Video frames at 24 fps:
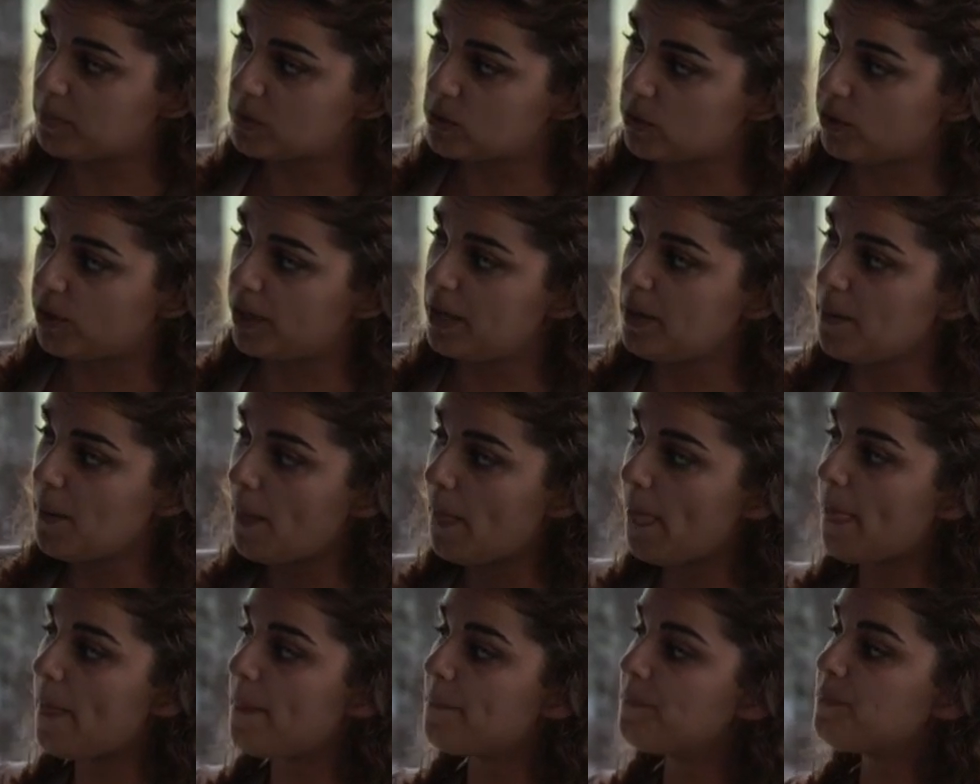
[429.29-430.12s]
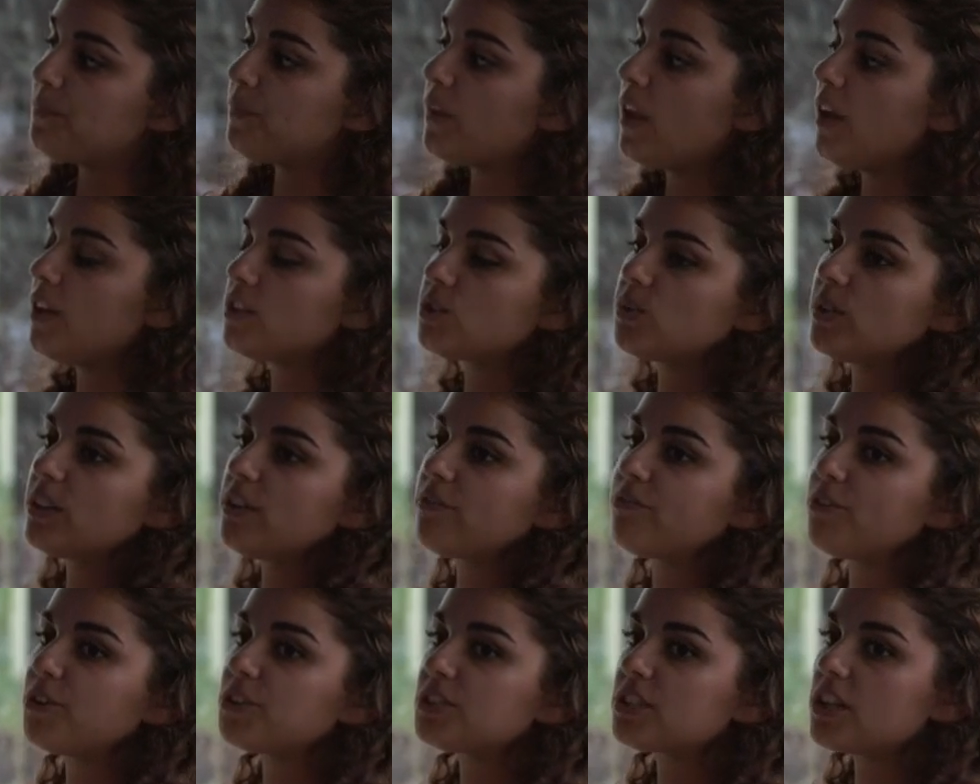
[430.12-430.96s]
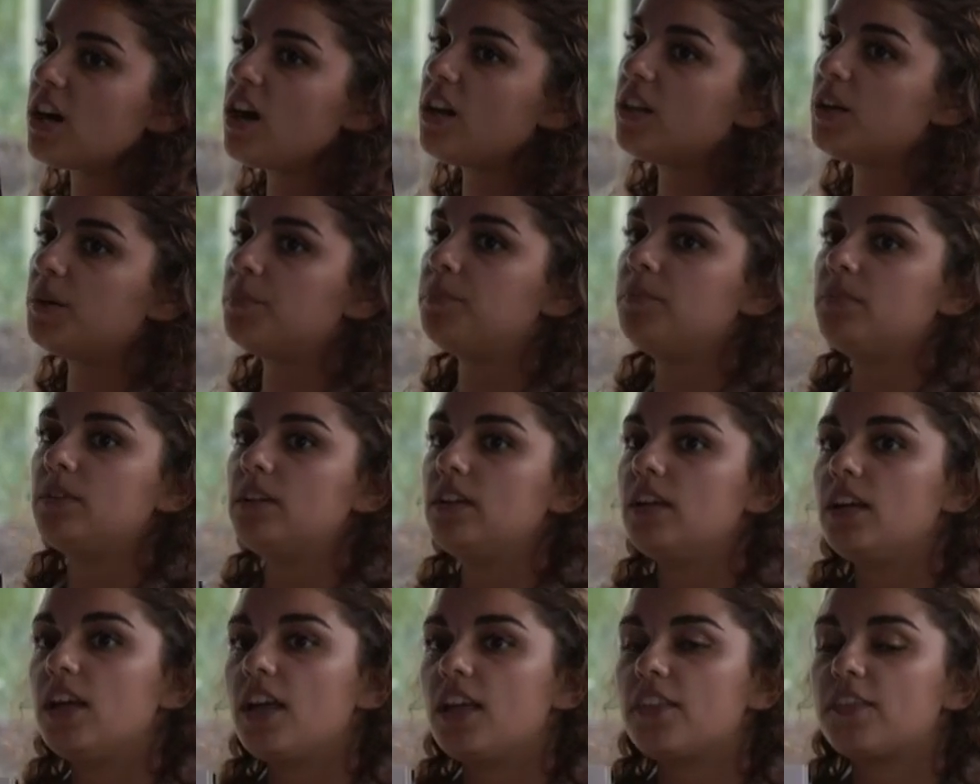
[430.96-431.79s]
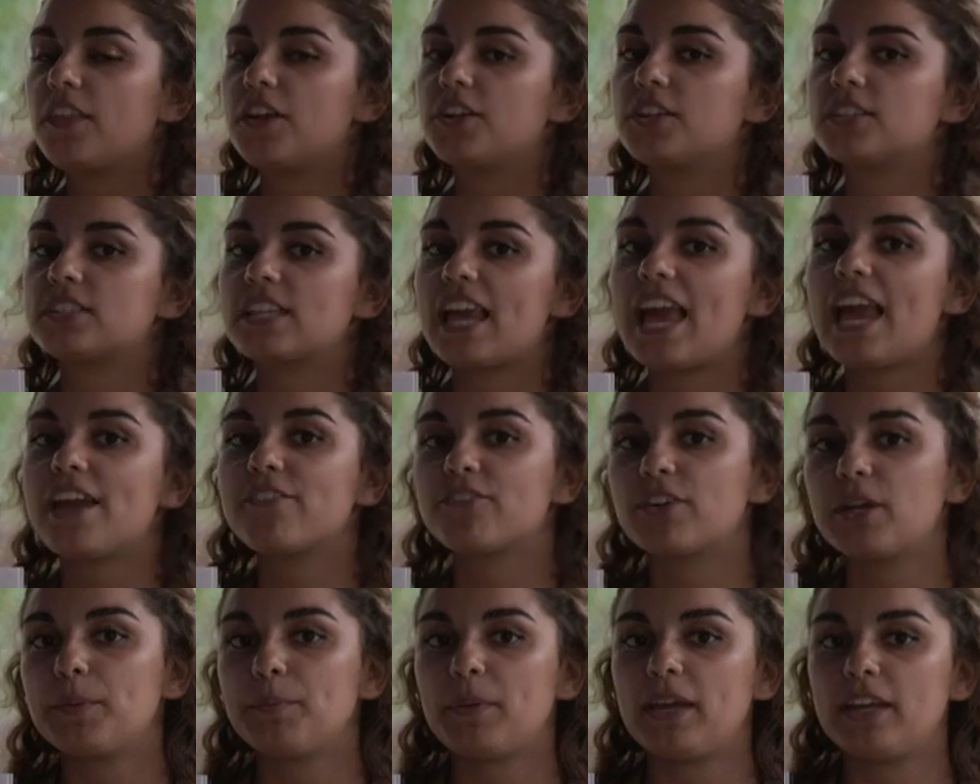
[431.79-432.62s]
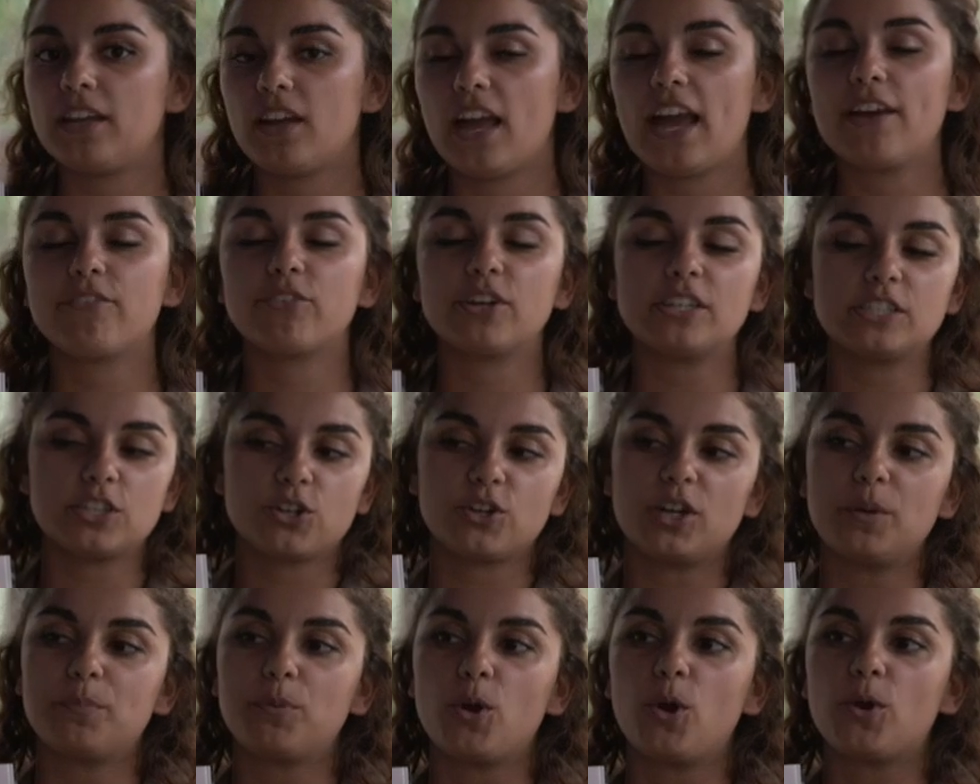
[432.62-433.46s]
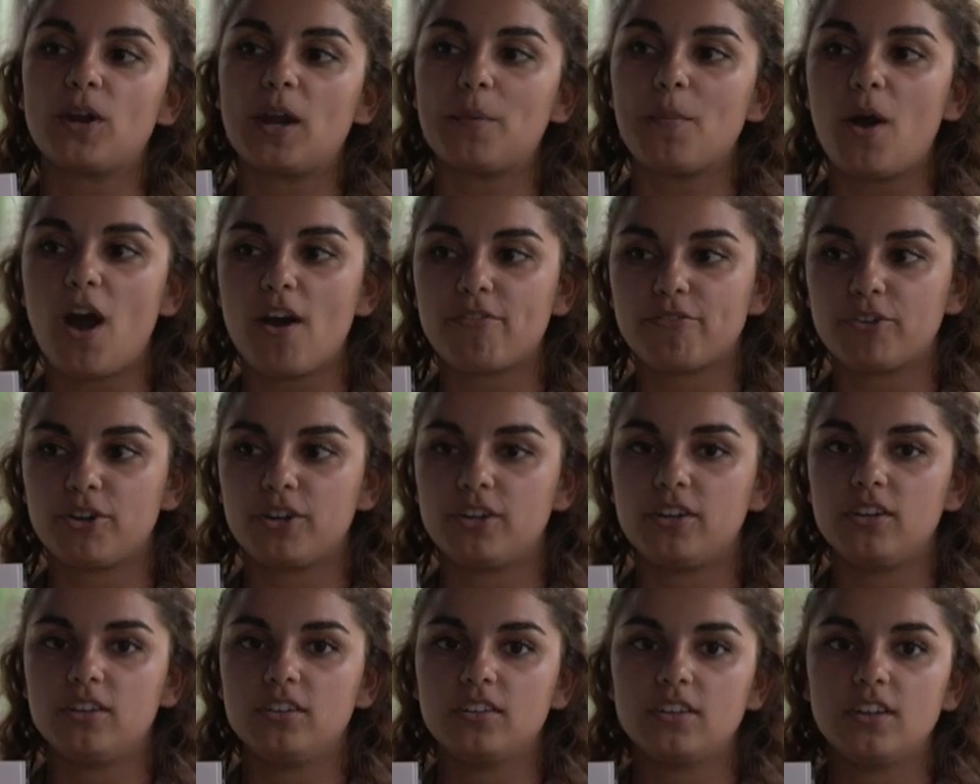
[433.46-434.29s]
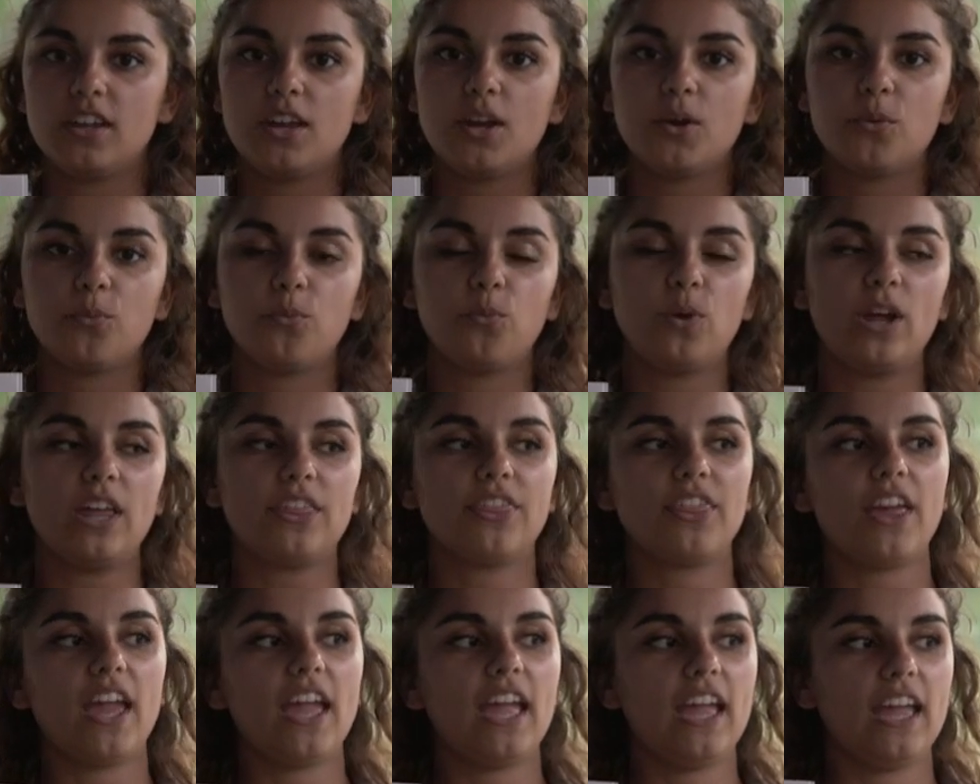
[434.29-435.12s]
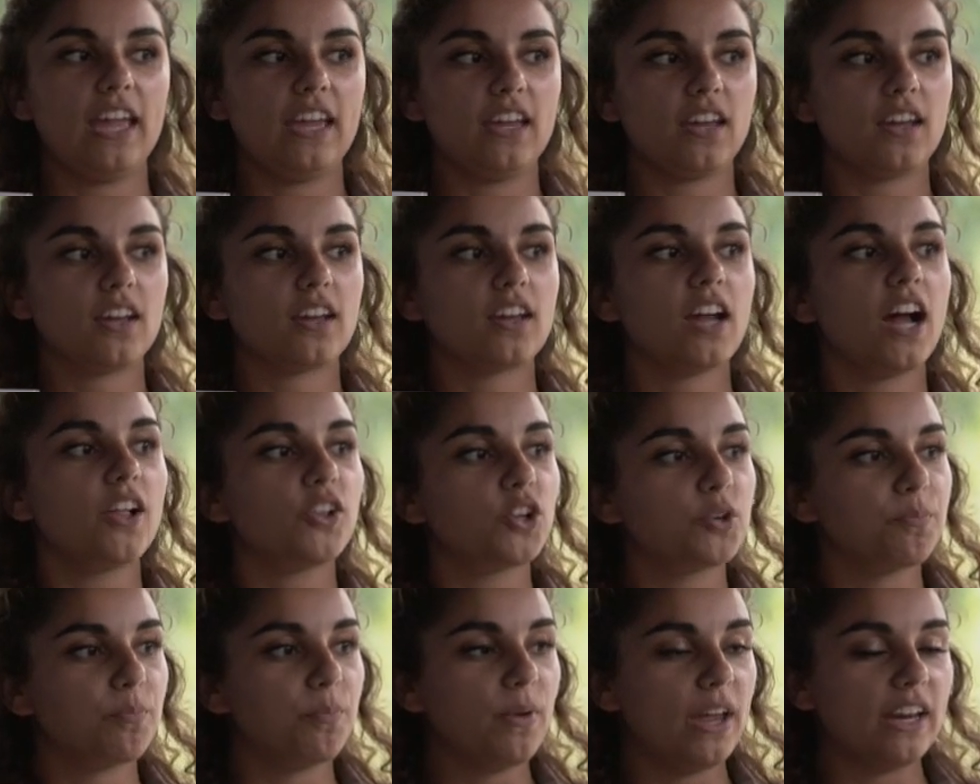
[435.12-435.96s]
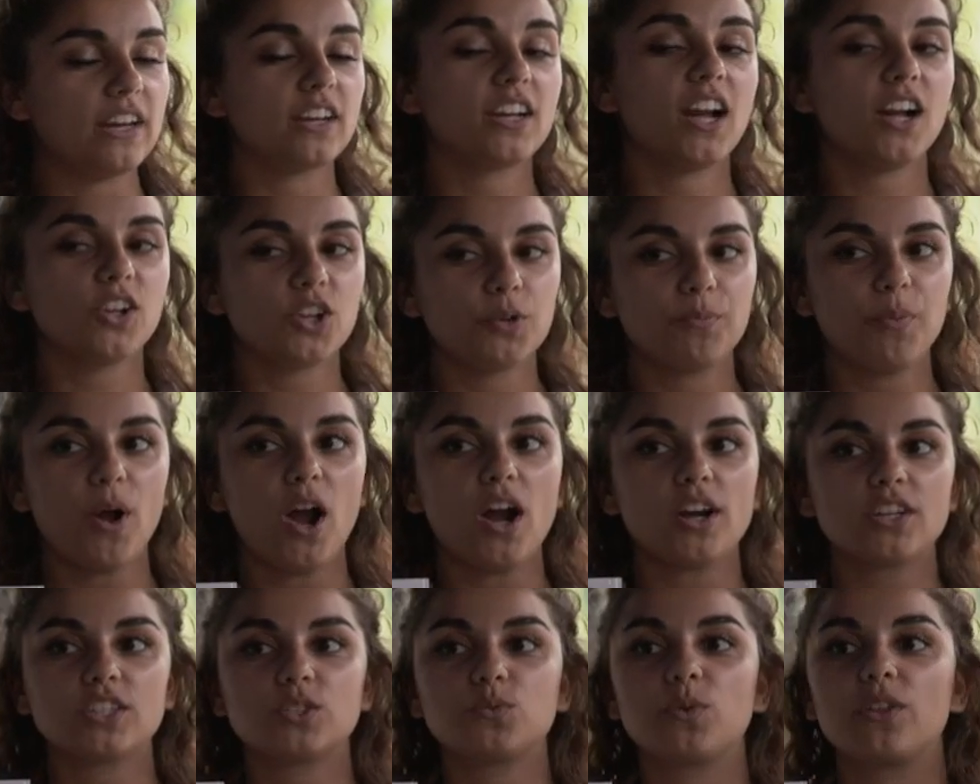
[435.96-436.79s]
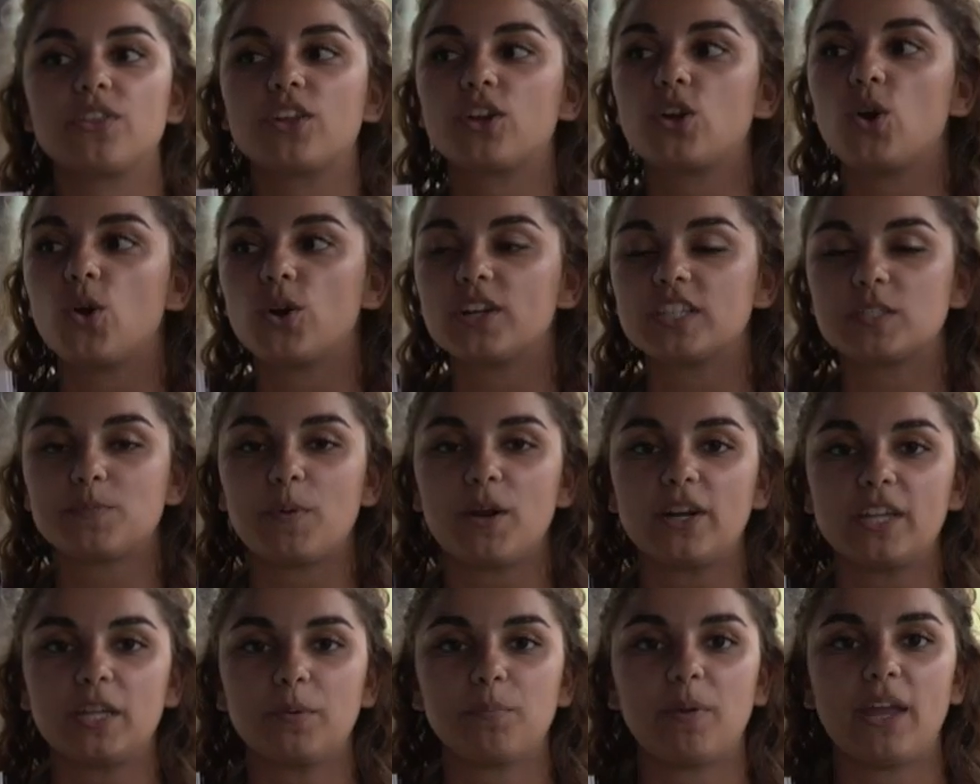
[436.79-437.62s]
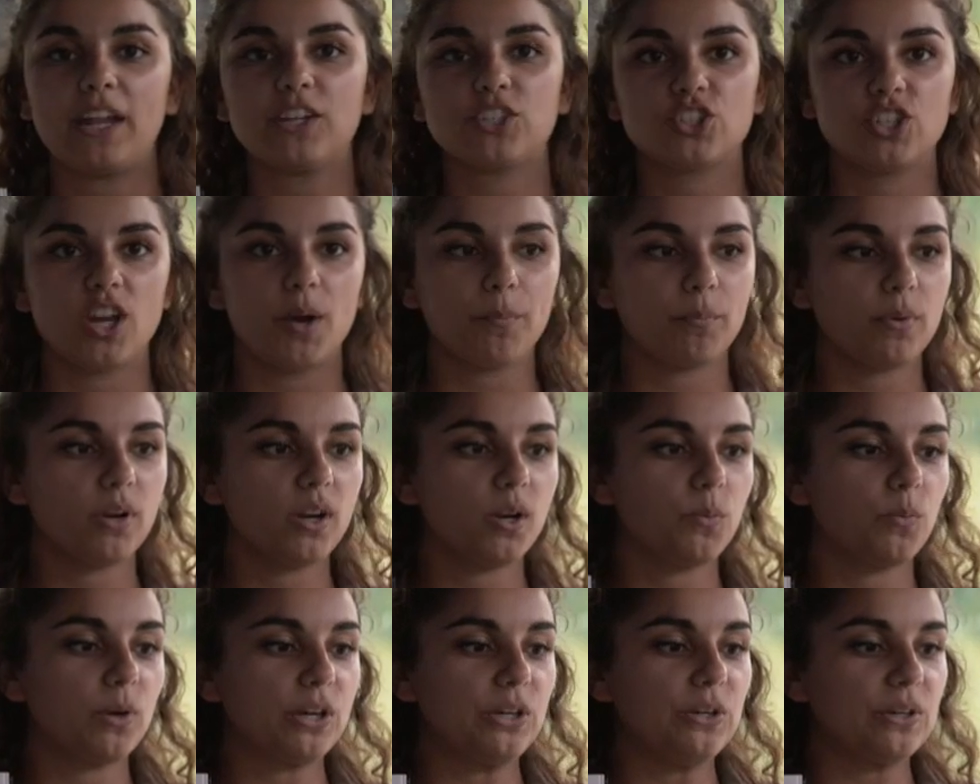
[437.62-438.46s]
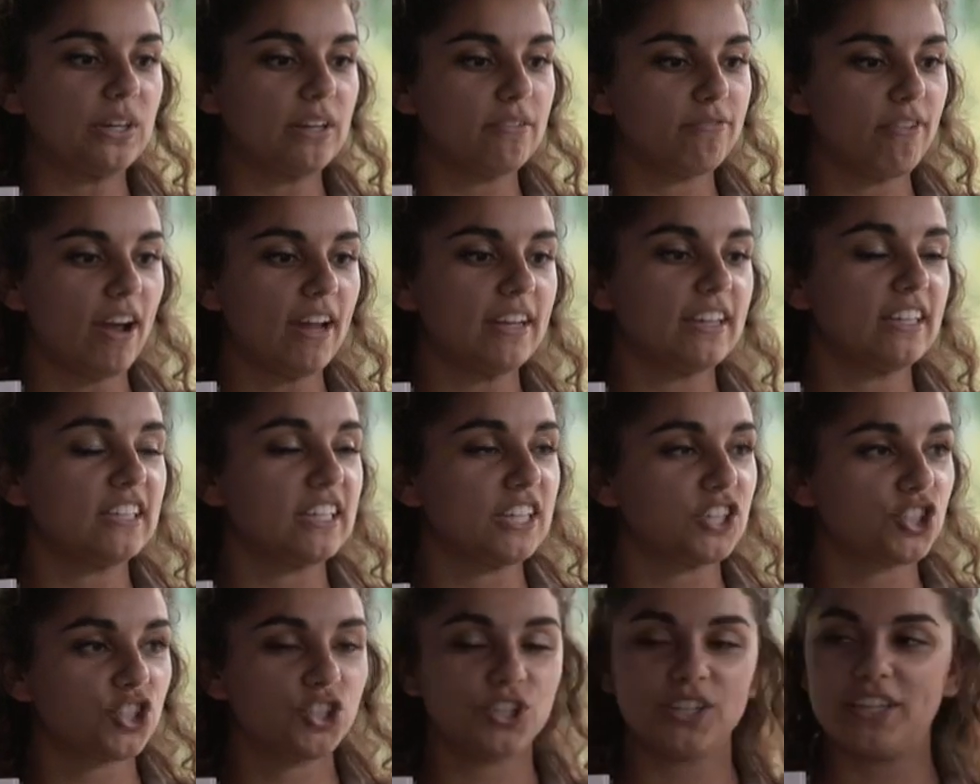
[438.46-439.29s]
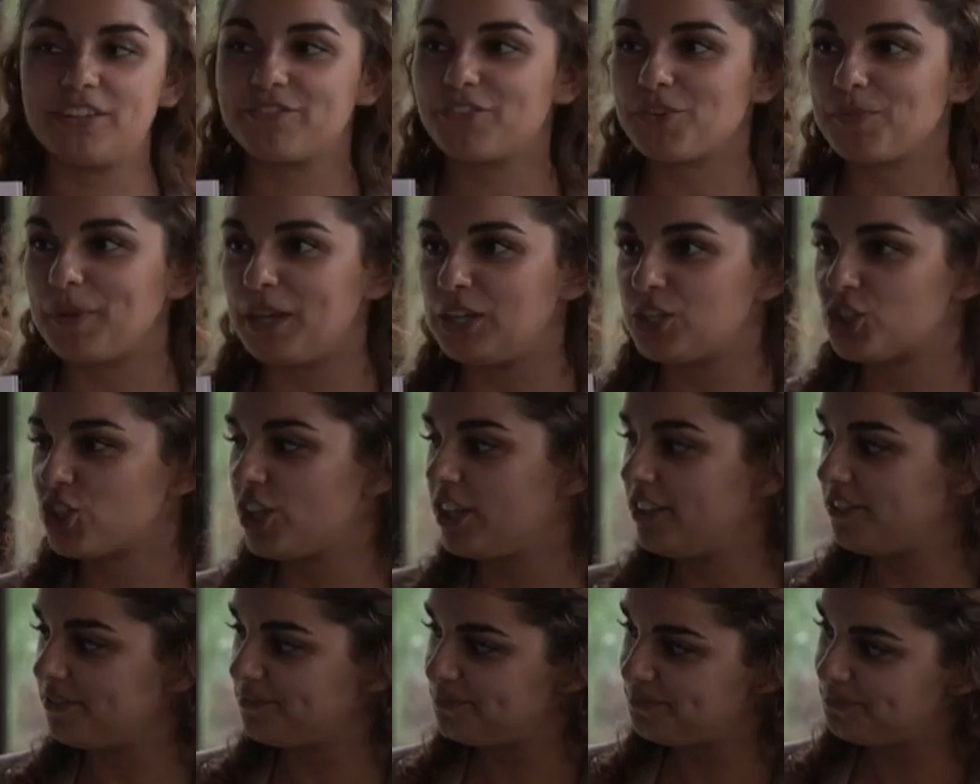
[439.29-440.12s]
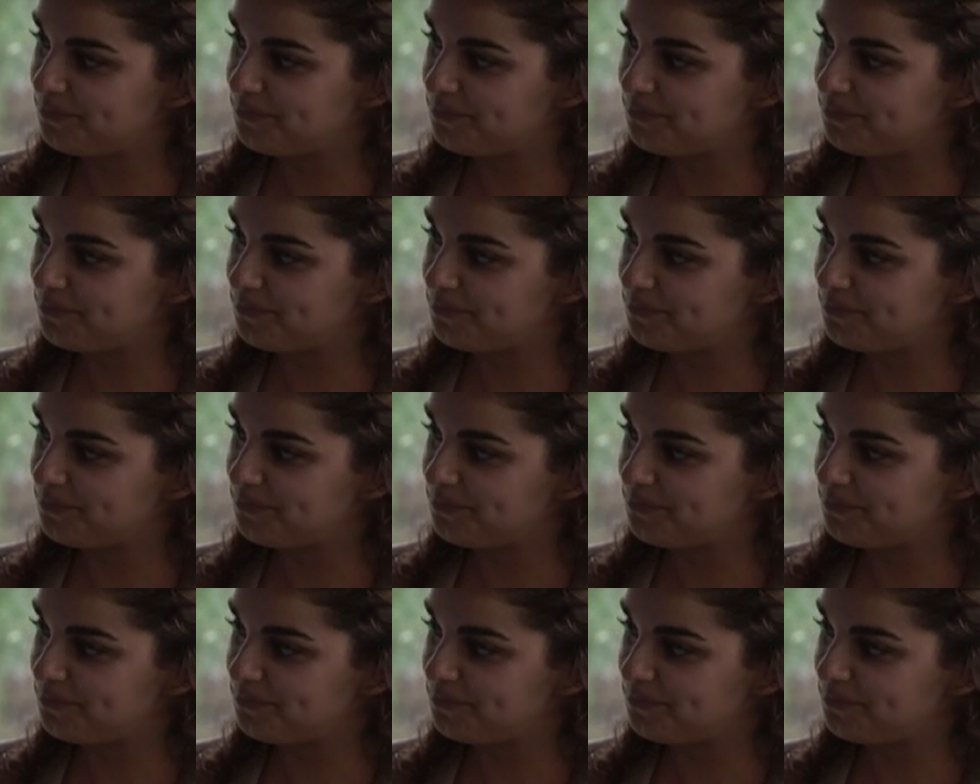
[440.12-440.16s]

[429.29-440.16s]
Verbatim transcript: Sorry. So in the first column, there's every, every degree program offered with a color, in a color box with a corresponding page number where you can find additional information.